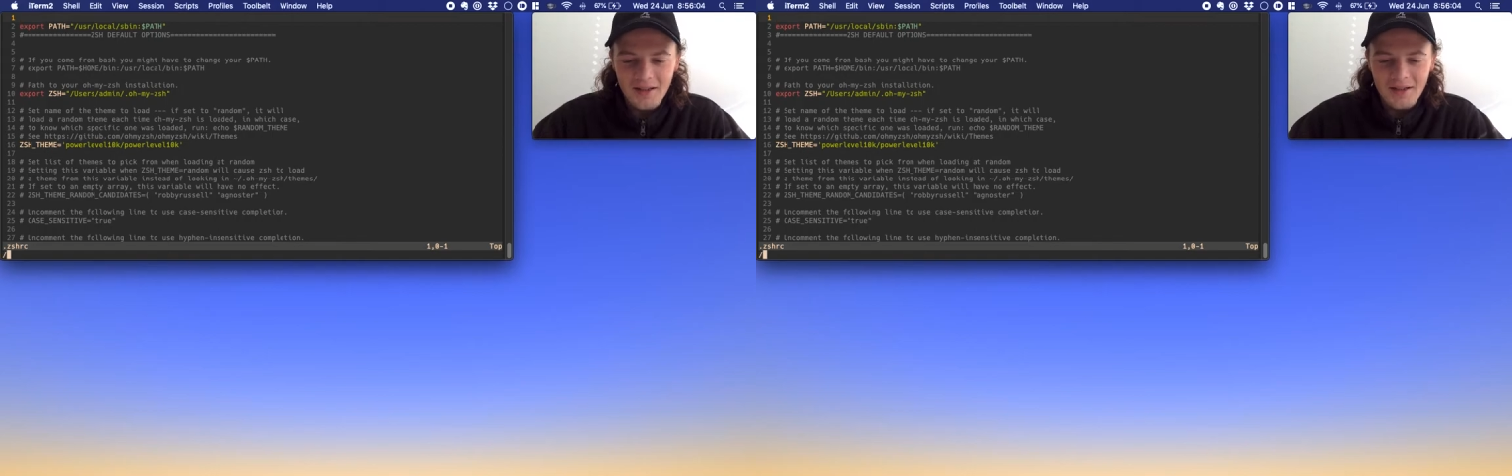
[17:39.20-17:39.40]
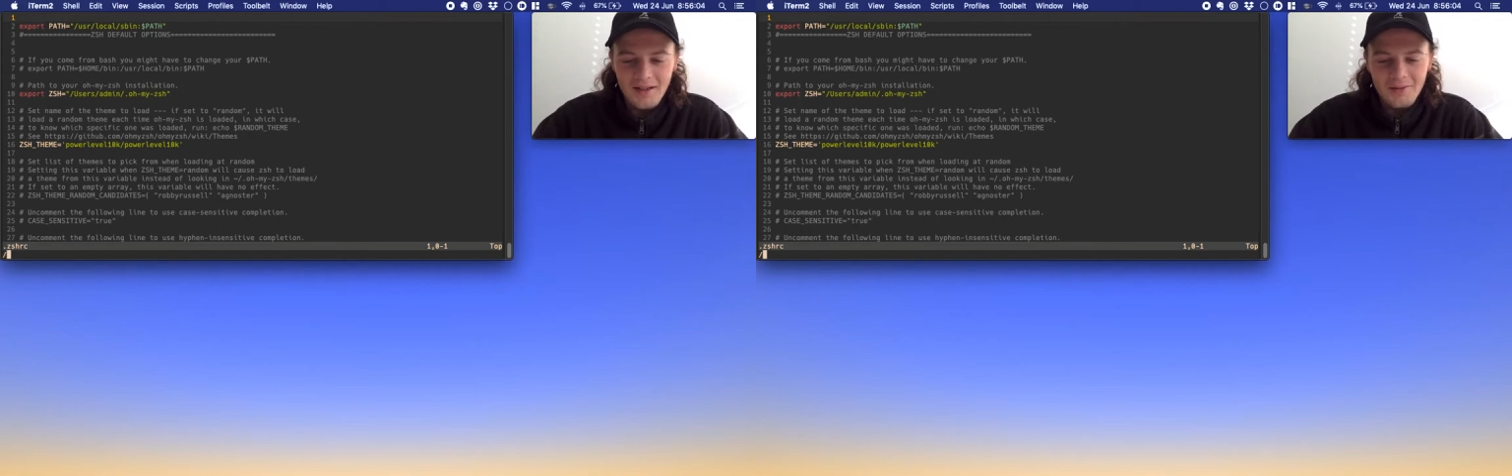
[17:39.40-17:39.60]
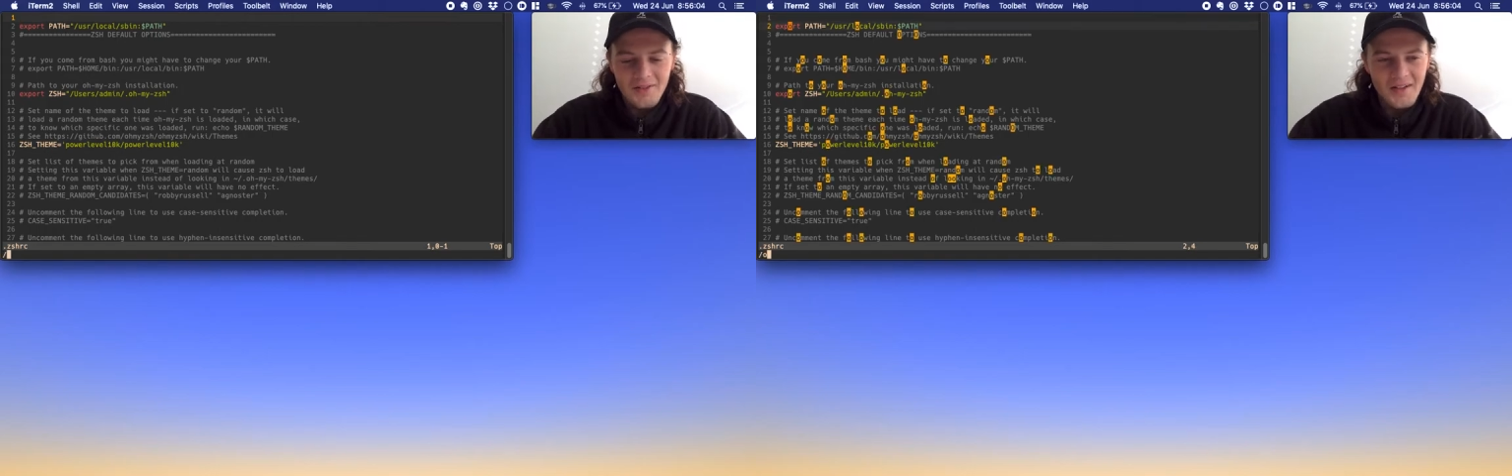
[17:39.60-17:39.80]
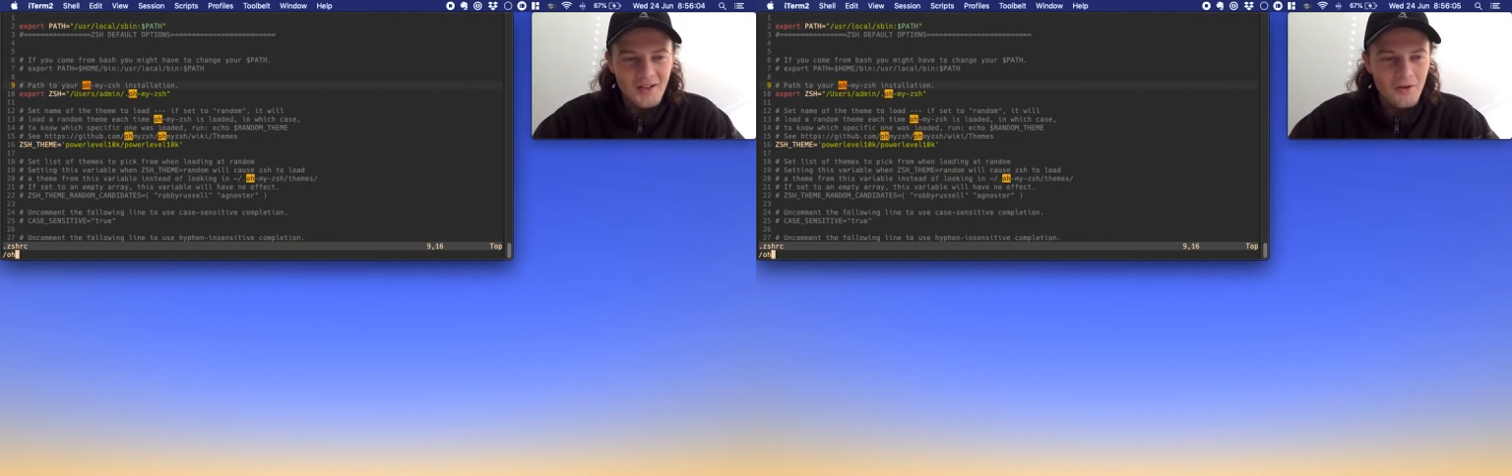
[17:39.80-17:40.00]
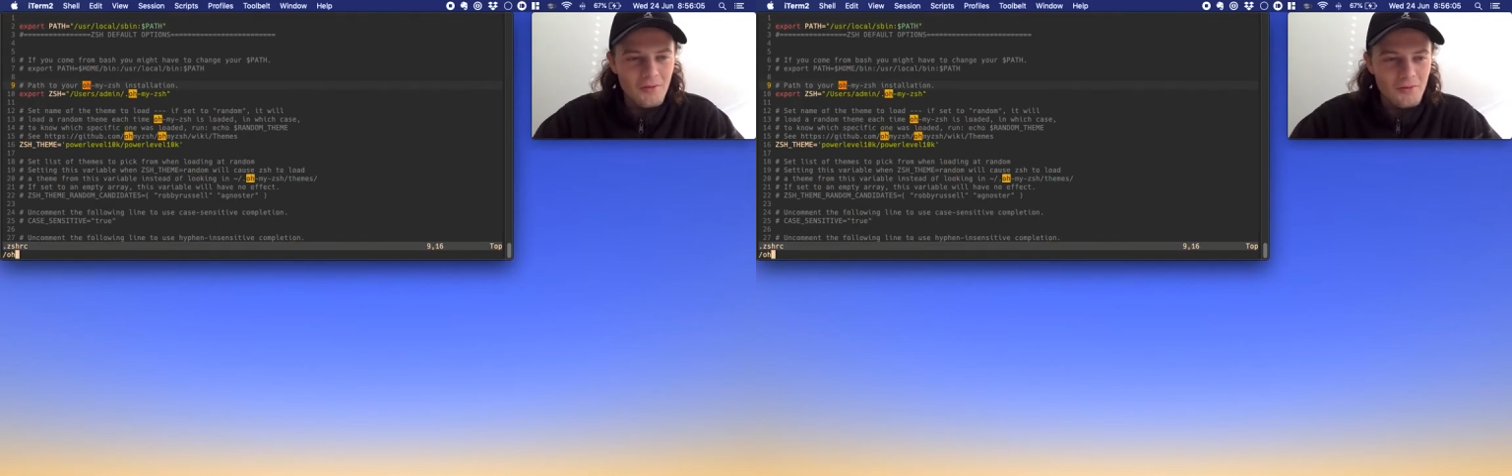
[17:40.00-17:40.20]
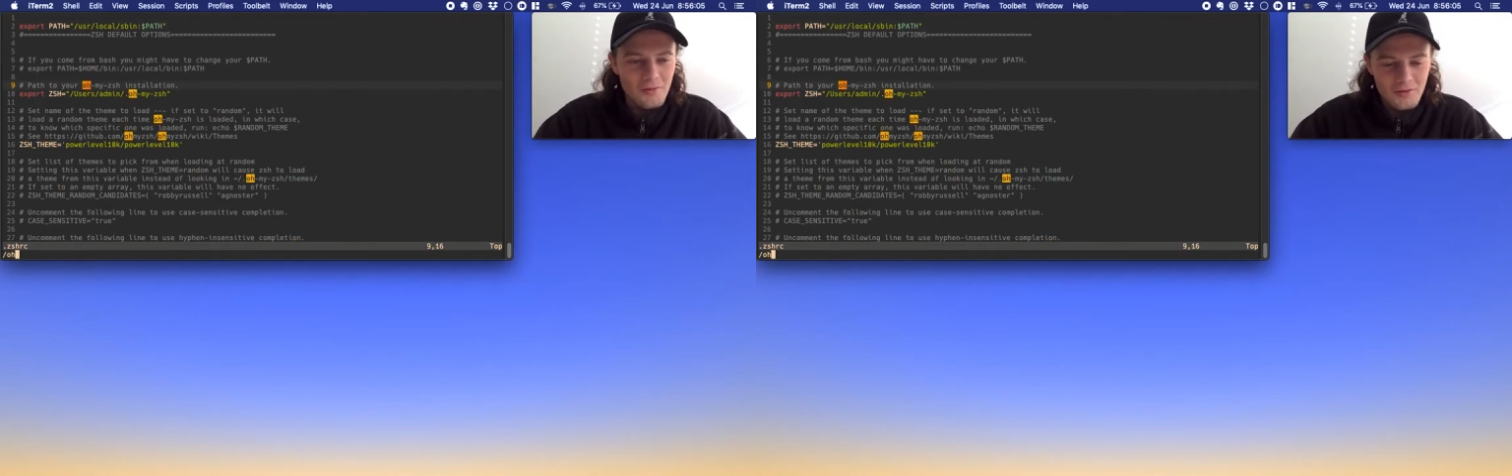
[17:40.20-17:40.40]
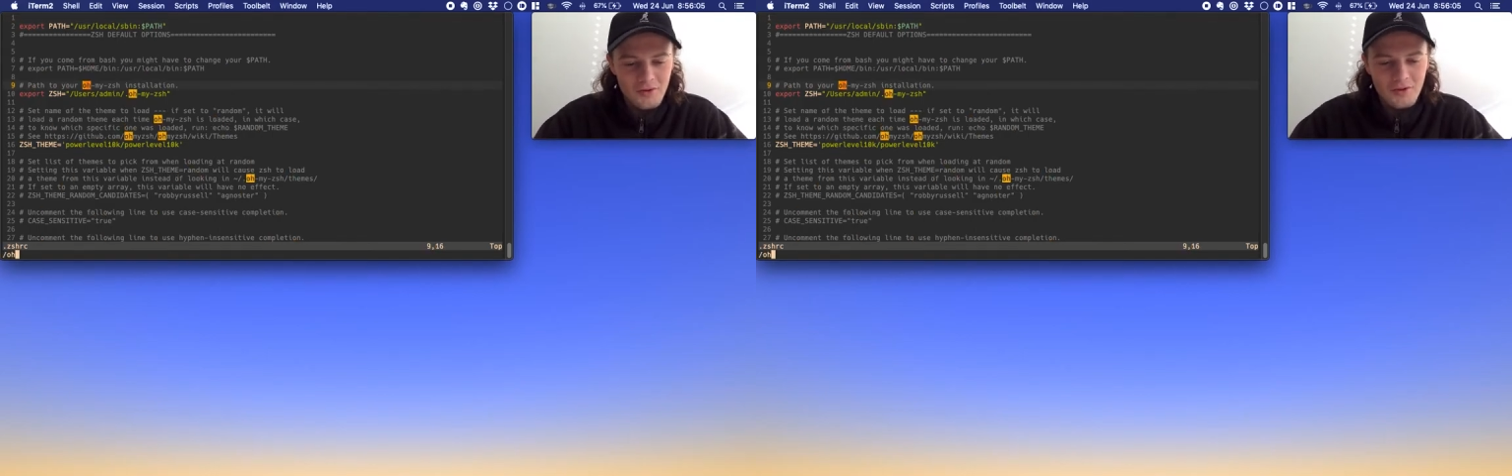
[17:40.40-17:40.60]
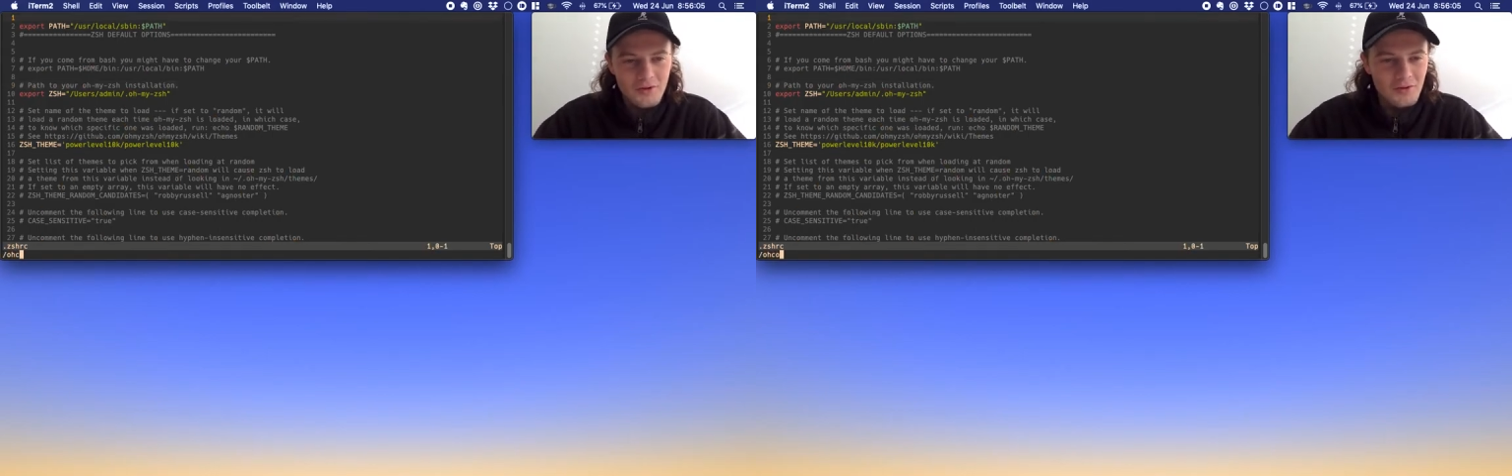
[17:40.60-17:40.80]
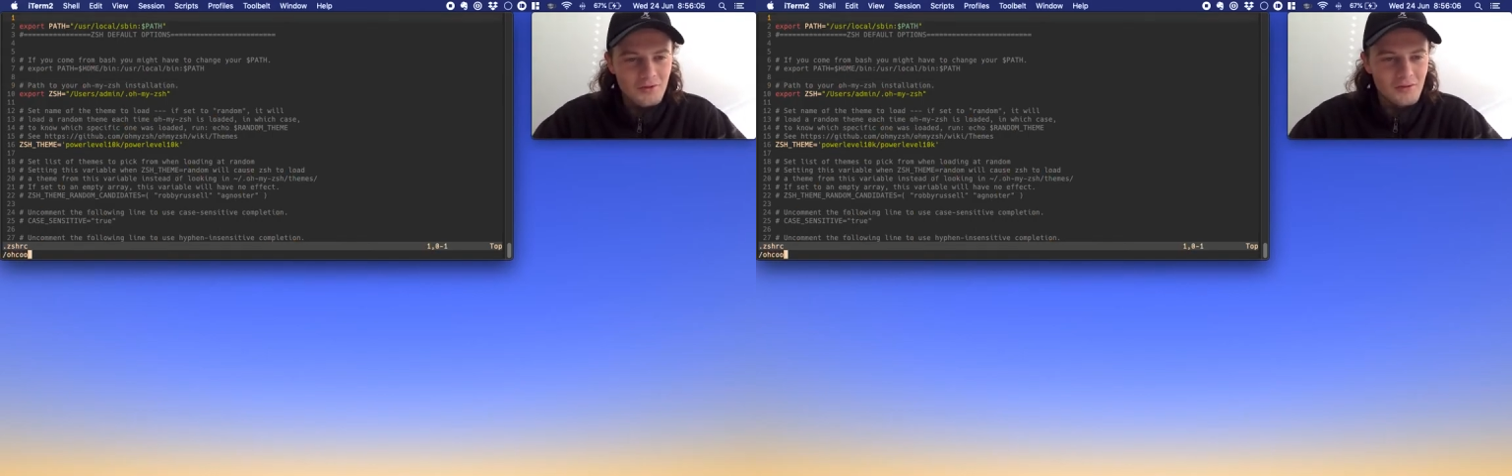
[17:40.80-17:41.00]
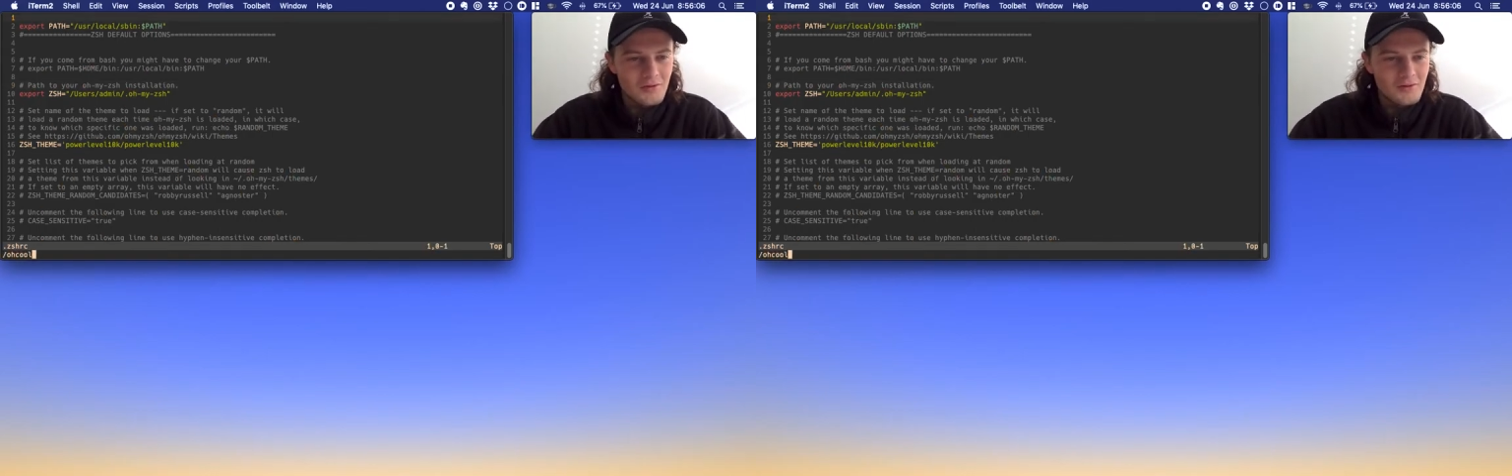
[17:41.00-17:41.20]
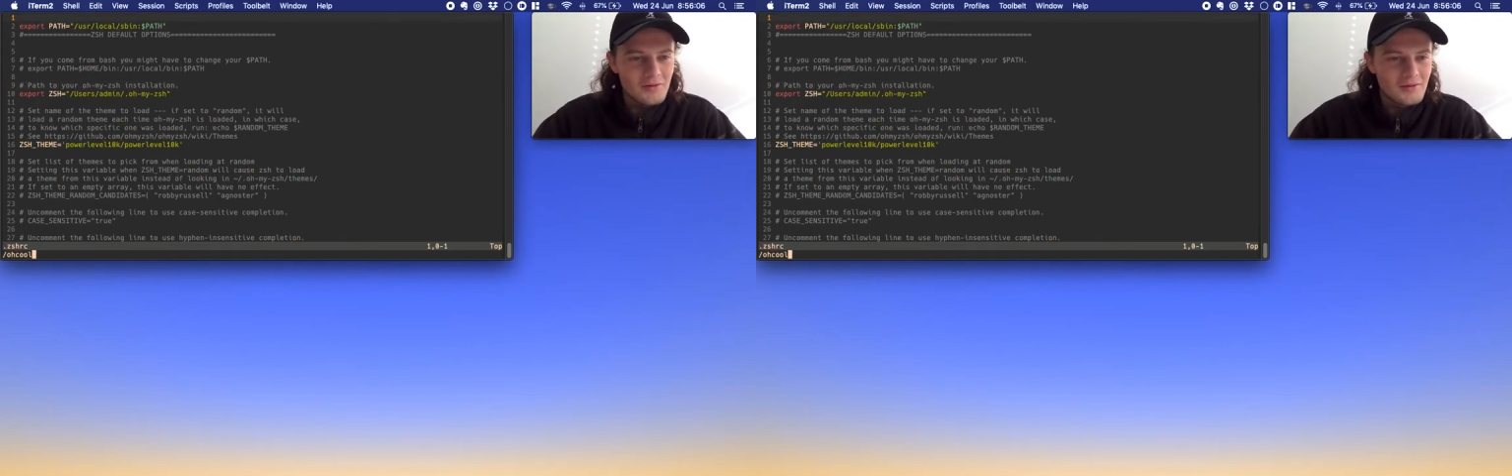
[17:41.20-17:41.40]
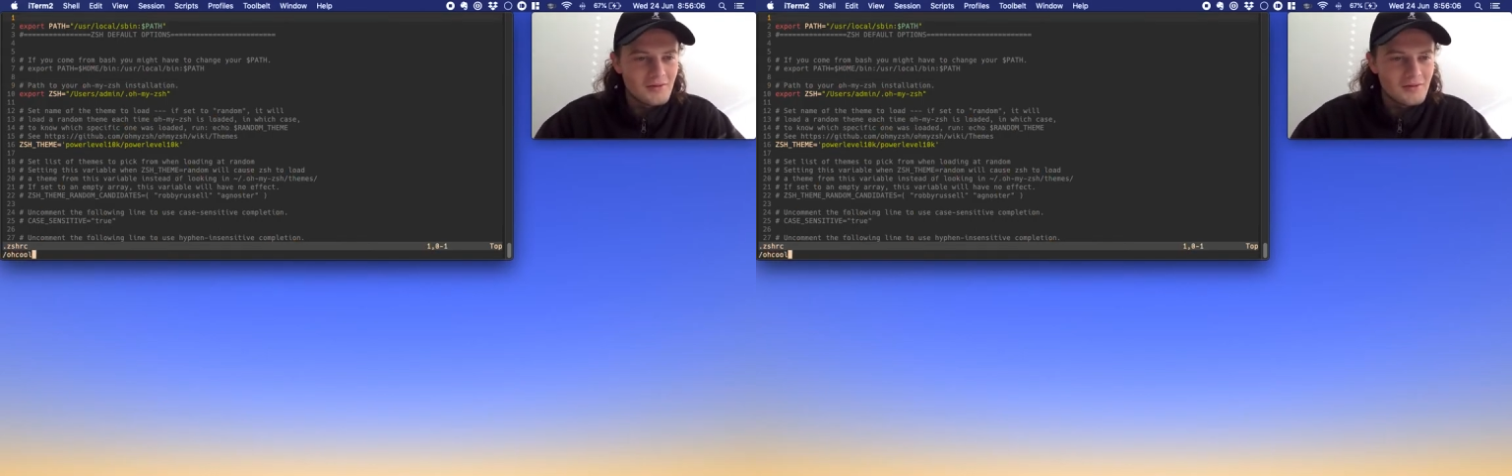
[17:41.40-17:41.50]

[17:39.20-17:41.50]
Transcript: It was like, cool,